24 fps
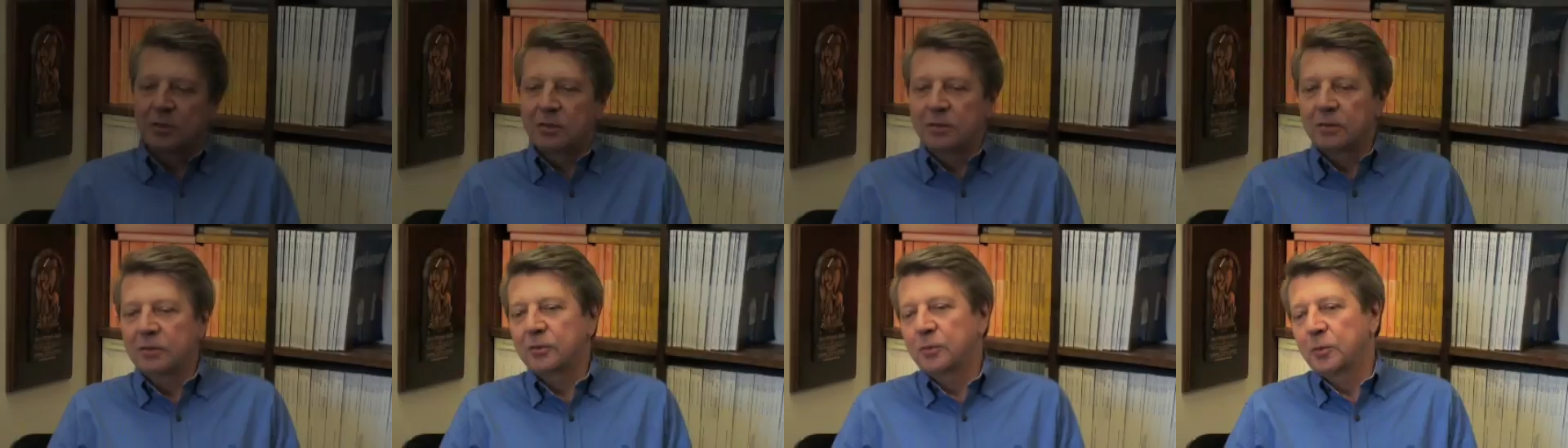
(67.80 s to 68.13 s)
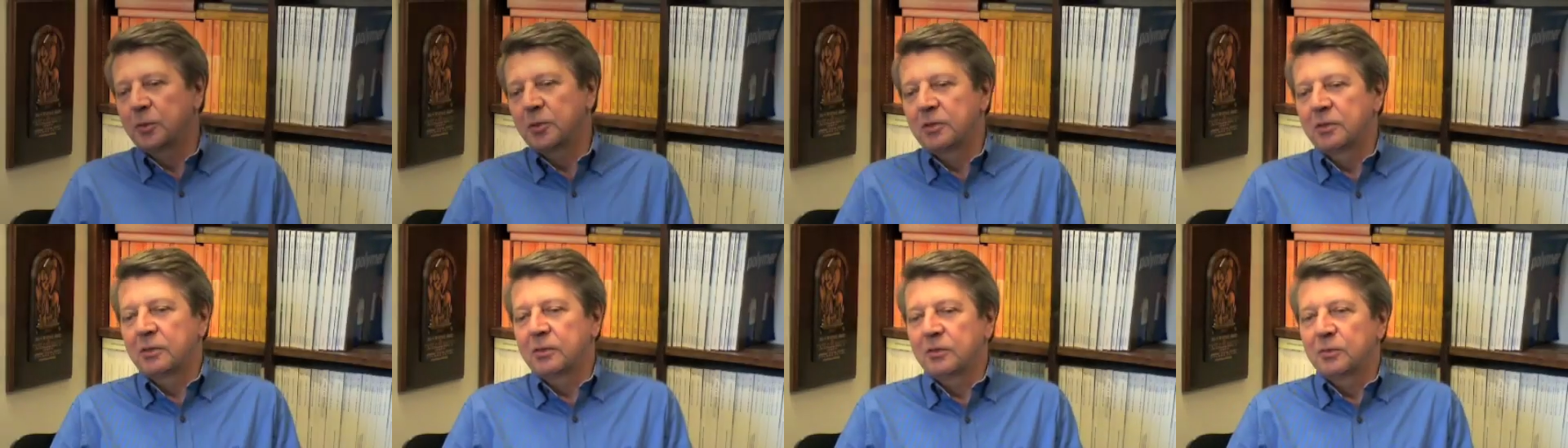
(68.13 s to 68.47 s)
we do,
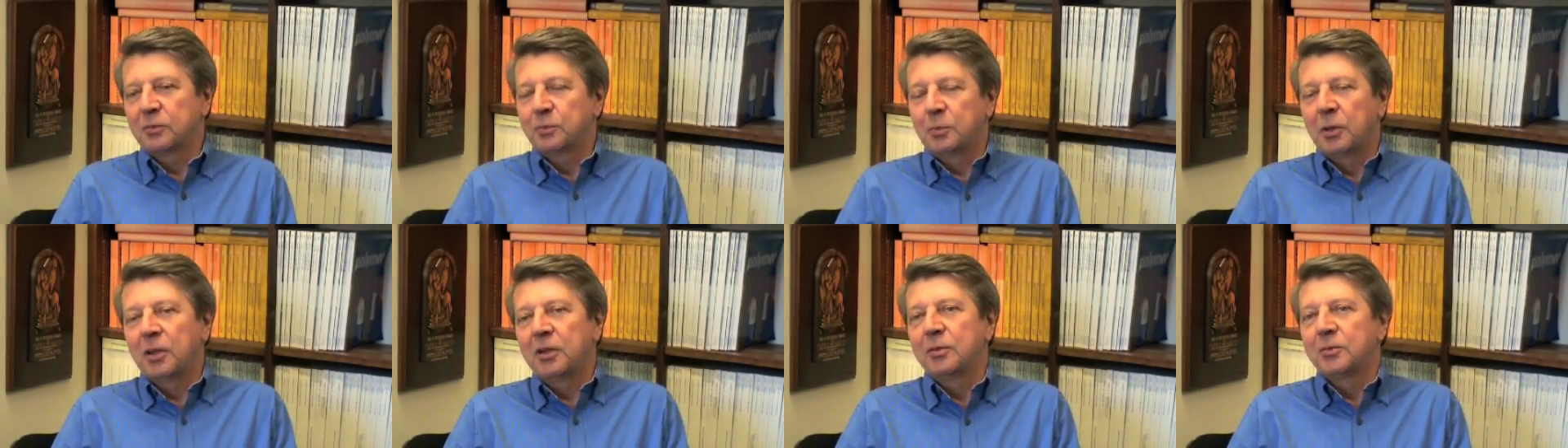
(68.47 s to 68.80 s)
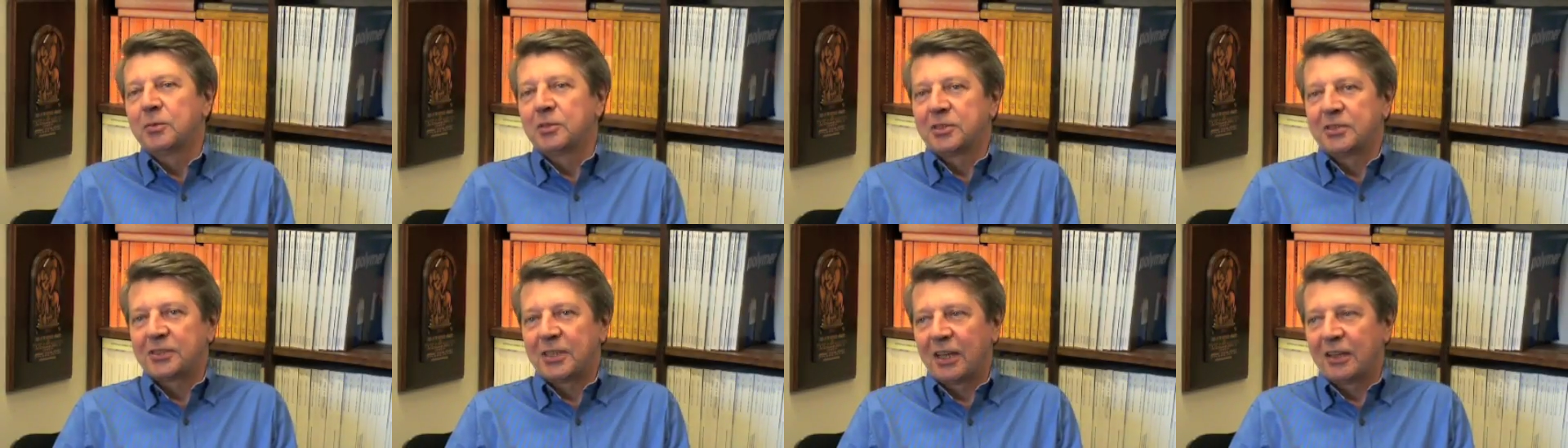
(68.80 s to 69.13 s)
we do
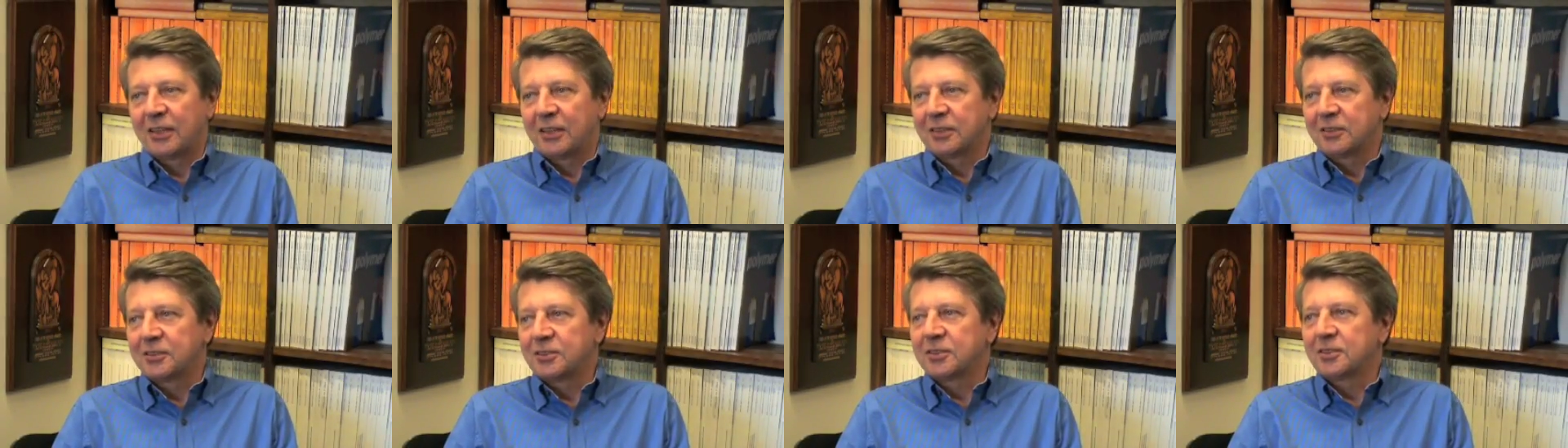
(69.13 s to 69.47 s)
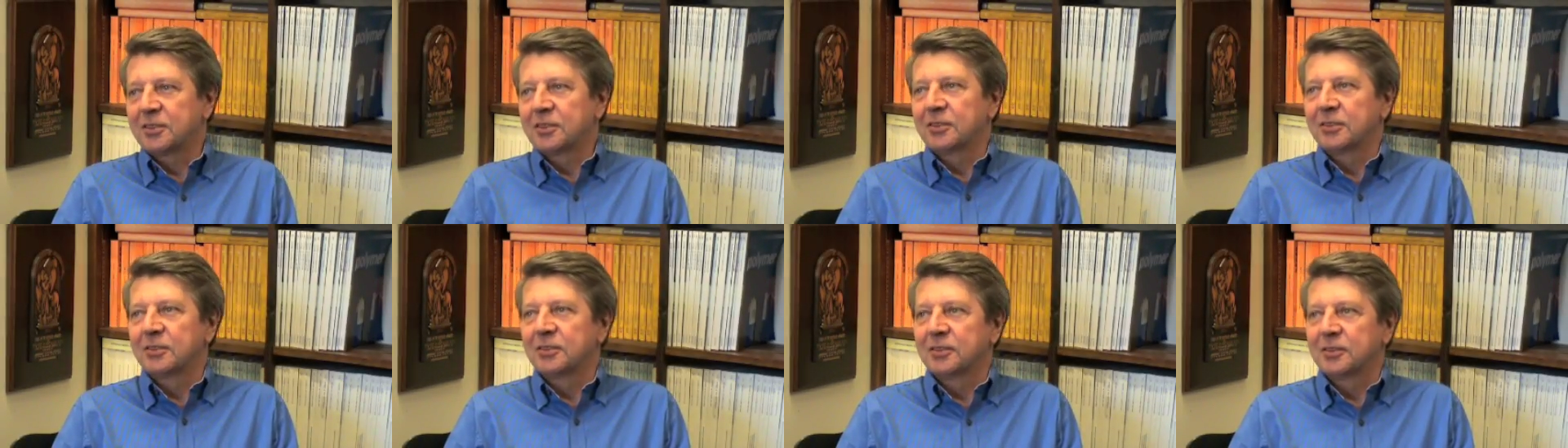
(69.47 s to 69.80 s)
polymer
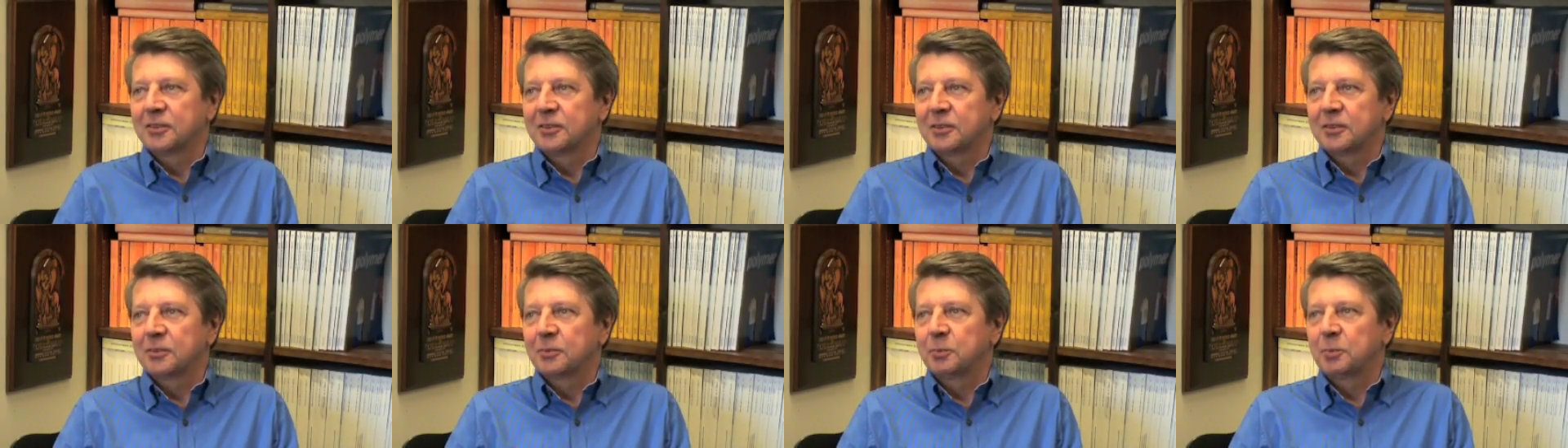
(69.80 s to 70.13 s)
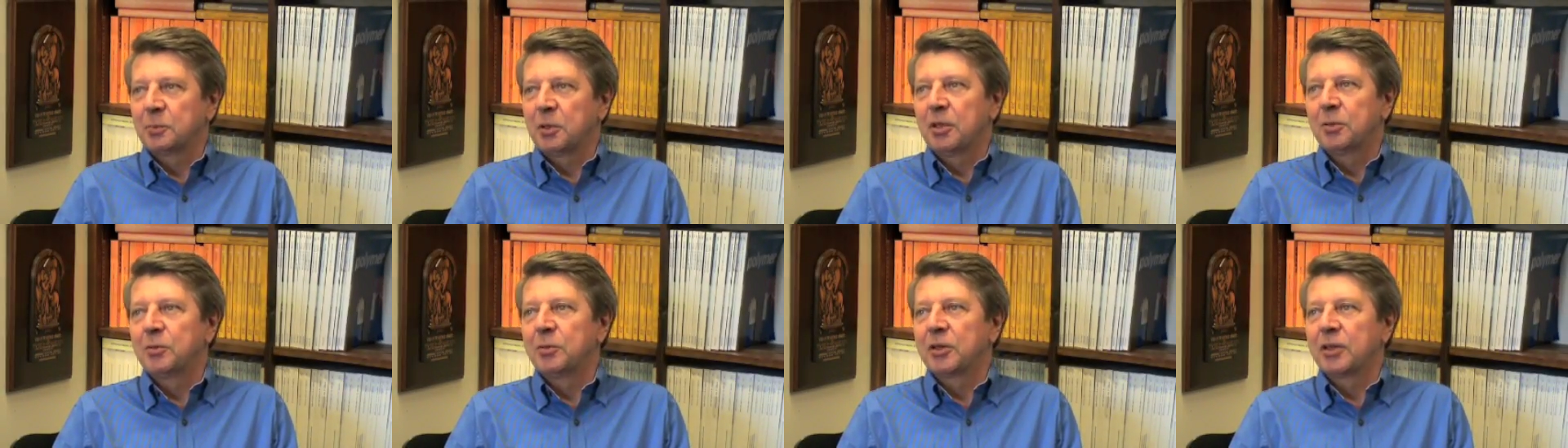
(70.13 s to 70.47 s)
science or
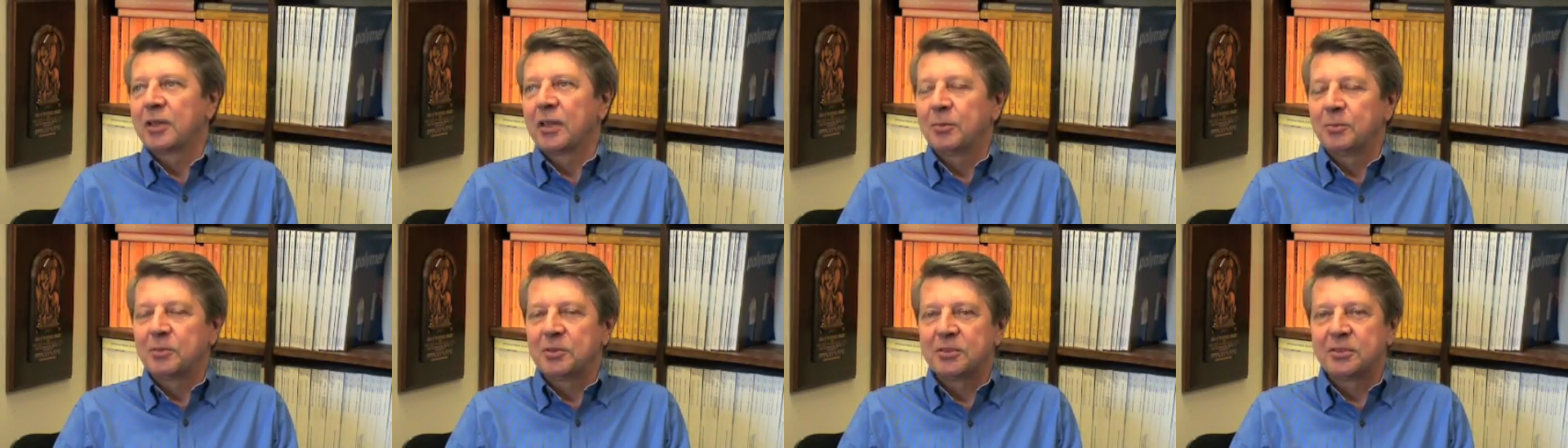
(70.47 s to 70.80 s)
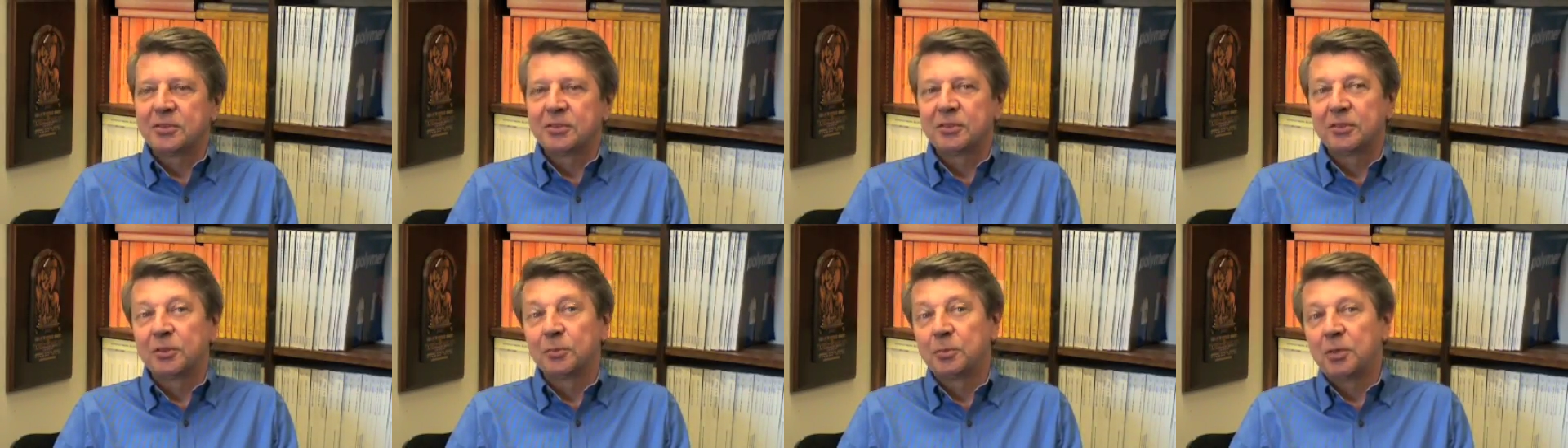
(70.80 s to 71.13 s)
polymer
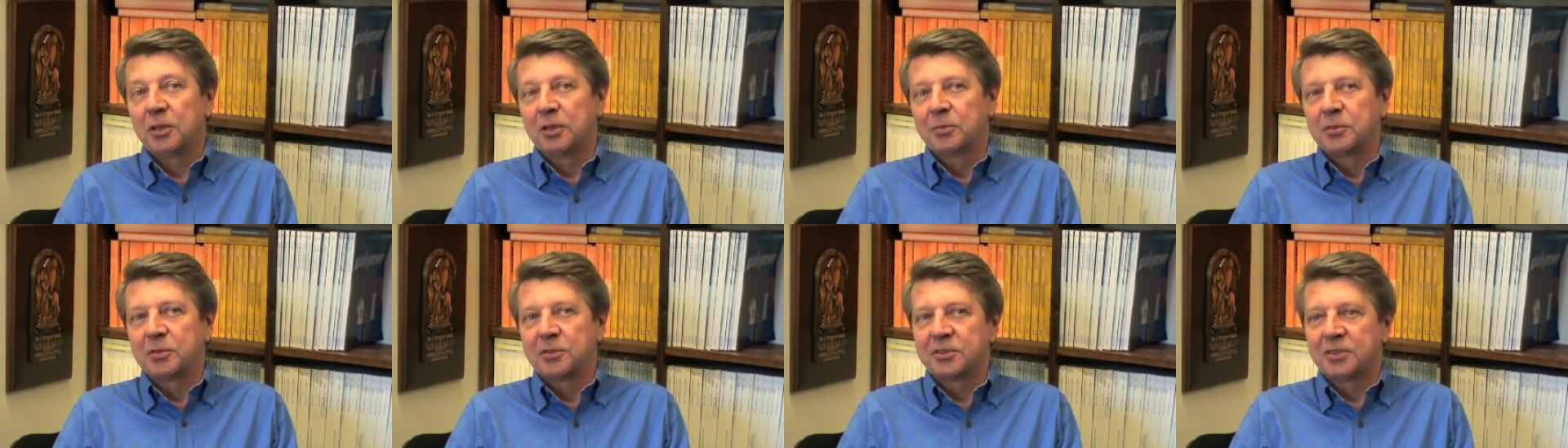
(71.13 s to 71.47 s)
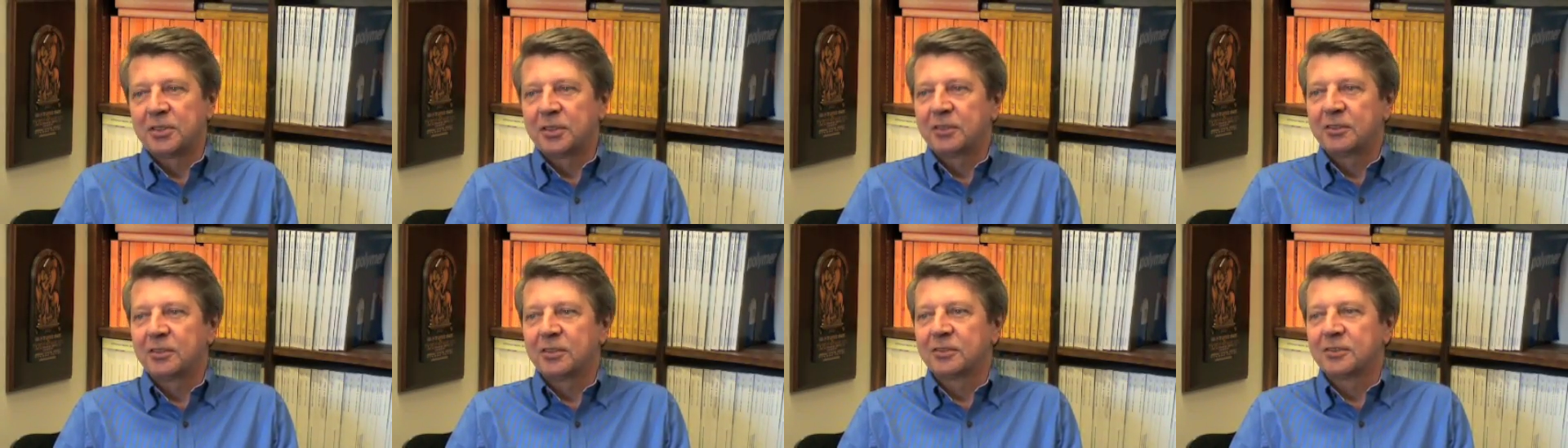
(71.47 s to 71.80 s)
chemistry or polymer
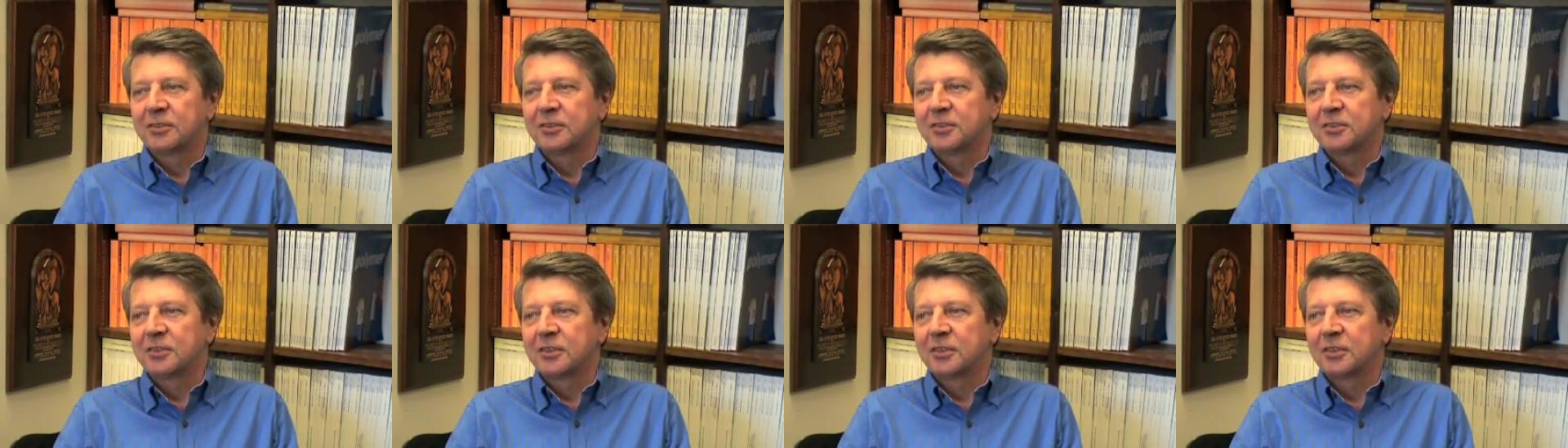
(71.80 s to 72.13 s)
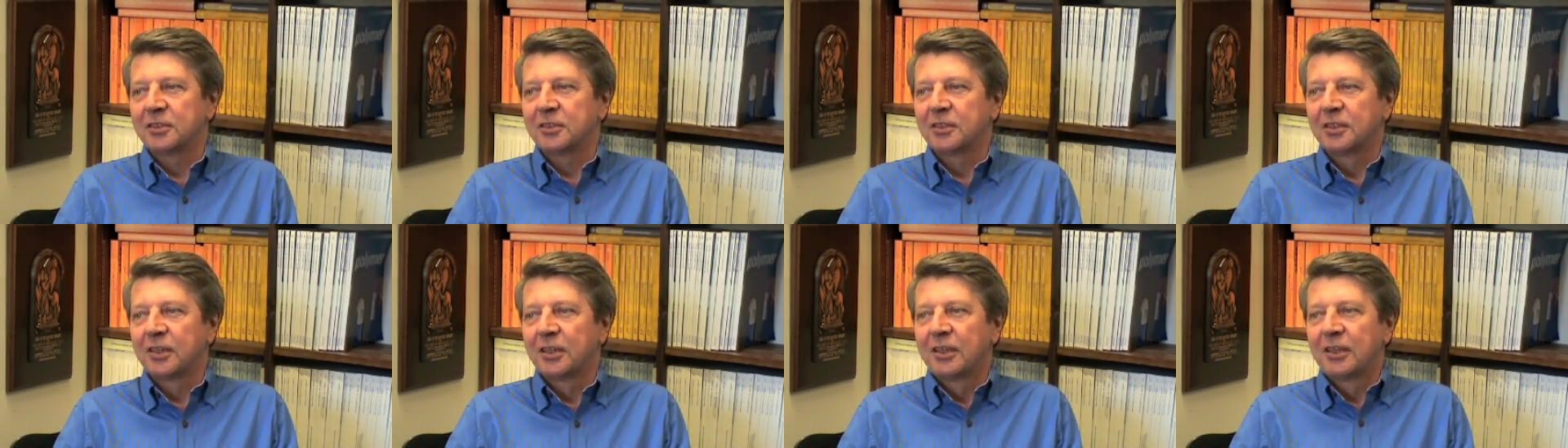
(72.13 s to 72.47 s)
synthesis,
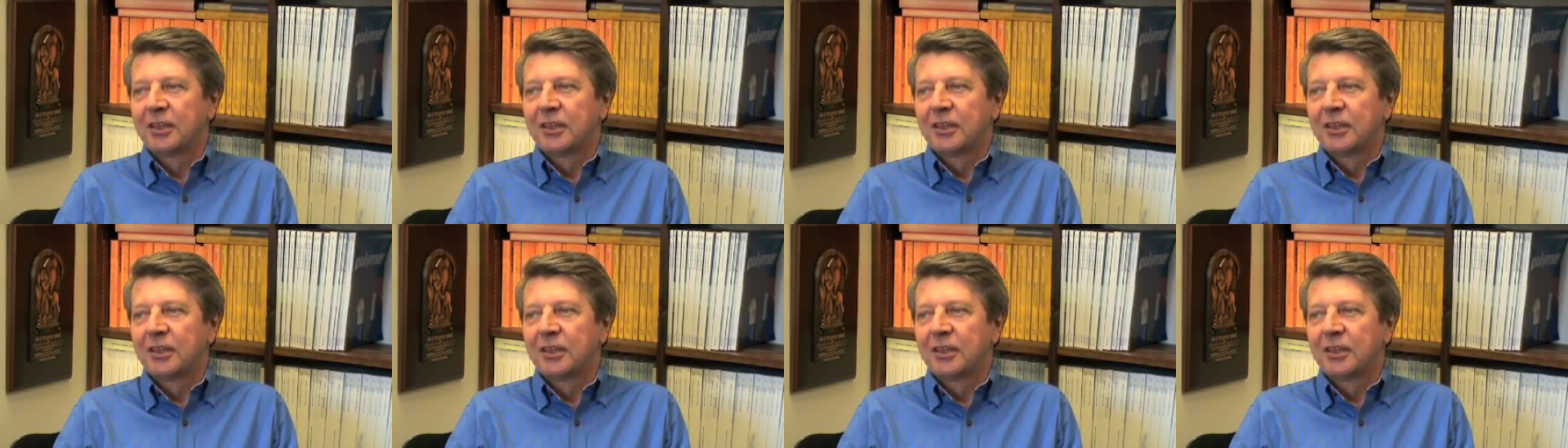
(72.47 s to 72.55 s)
and